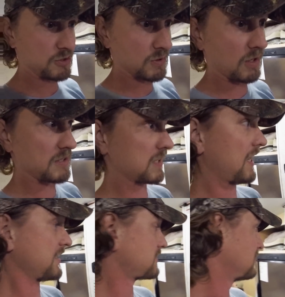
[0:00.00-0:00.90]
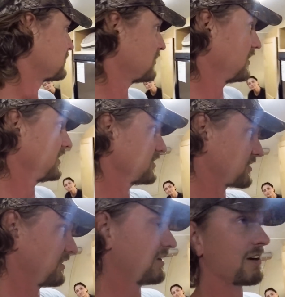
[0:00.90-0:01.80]
doing all these lights, so I need to
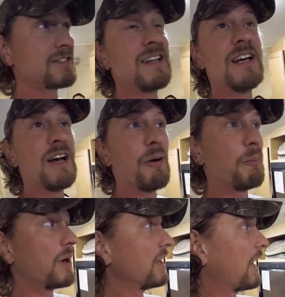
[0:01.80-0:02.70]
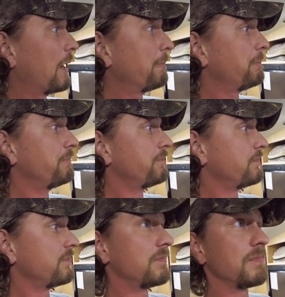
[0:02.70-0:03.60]
turn it off. But
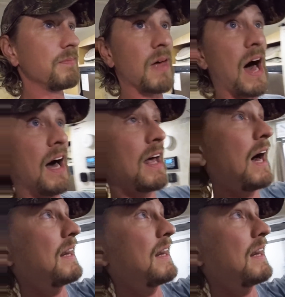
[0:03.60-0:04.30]
I